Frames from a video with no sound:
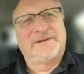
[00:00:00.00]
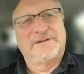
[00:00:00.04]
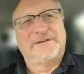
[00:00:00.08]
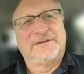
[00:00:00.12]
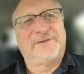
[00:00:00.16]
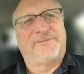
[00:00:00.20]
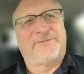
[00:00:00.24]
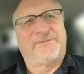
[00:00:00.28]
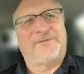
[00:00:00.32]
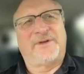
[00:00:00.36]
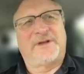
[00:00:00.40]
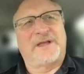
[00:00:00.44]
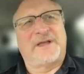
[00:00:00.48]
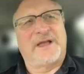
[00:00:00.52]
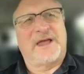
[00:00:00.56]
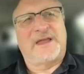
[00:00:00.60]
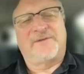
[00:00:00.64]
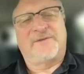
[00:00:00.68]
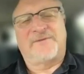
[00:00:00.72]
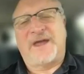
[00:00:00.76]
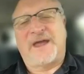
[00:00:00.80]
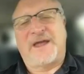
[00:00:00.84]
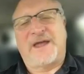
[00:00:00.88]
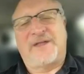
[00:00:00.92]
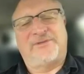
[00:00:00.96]
different kind
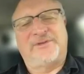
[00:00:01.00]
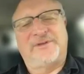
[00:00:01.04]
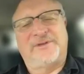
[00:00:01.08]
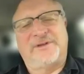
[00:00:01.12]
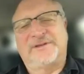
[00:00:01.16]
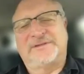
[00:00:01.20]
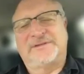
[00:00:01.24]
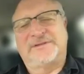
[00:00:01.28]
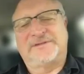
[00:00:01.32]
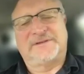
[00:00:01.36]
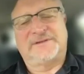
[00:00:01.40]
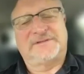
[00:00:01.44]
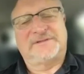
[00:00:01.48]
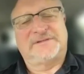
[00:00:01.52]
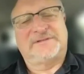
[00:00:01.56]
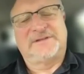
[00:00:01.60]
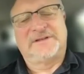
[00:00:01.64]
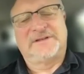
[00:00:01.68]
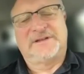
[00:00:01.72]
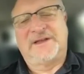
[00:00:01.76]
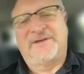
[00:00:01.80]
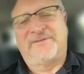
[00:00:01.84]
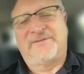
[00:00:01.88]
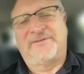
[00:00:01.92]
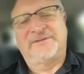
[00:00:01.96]
of athlete at
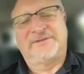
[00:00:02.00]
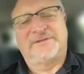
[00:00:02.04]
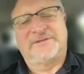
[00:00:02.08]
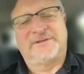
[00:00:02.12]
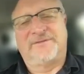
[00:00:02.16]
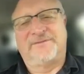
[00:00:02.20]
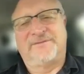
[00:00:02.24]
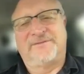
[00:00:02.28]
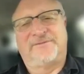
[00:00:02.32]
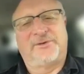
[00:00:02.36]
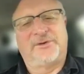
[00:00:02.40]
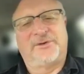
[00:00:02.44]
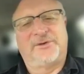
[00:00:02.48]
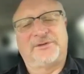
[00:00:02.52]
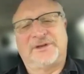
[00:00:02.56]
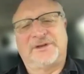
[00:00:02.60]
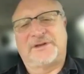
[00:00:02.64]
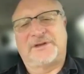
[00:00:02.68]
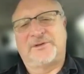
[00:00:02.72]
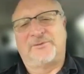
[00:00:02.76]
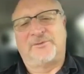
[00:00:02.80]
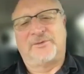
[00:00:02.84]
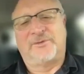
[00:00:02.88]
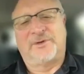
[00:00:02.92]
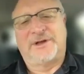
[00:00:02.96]
11, 7 foot that
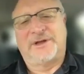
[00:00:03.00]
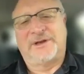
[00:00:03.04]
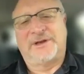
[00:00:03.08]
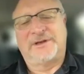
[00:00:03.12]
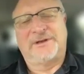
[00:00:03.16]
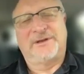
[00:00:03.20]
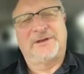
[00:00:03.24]
can run,